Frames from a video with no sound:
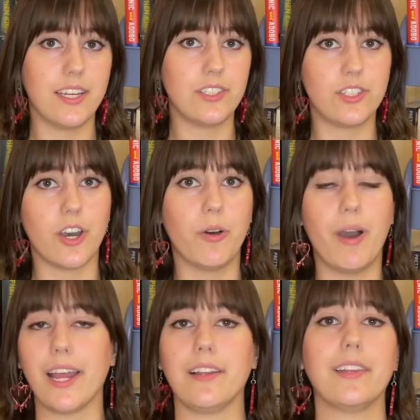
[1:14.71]
So
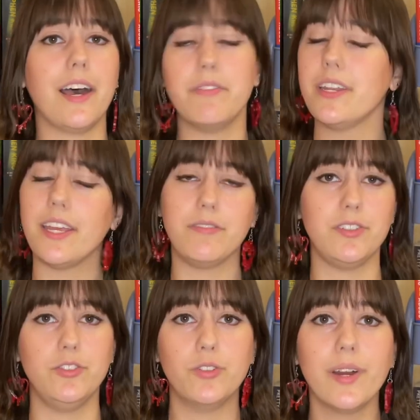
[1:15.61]
I'd love it if
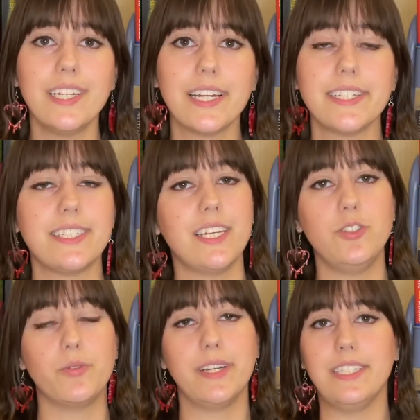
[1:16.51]
you joined us and
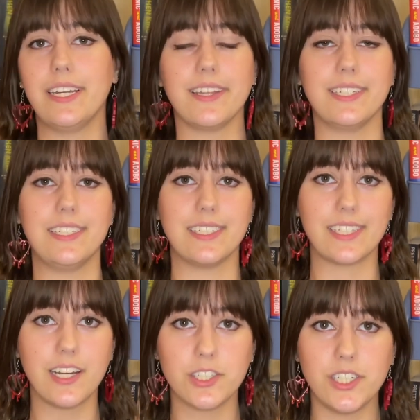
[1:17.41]
joined in on the
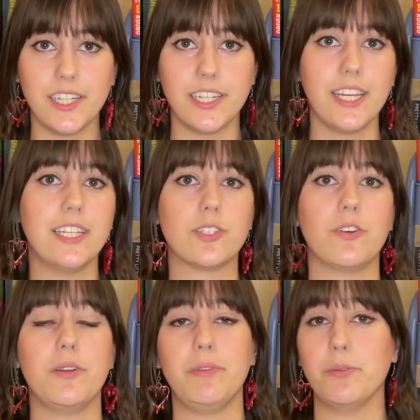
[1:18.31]
discussion. It's
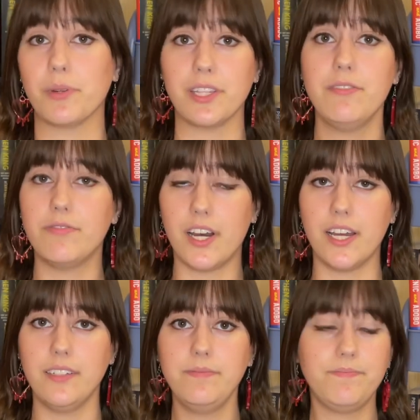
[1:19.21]
going to be really
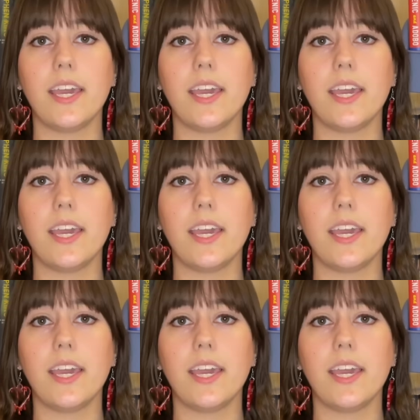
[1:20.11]
fun.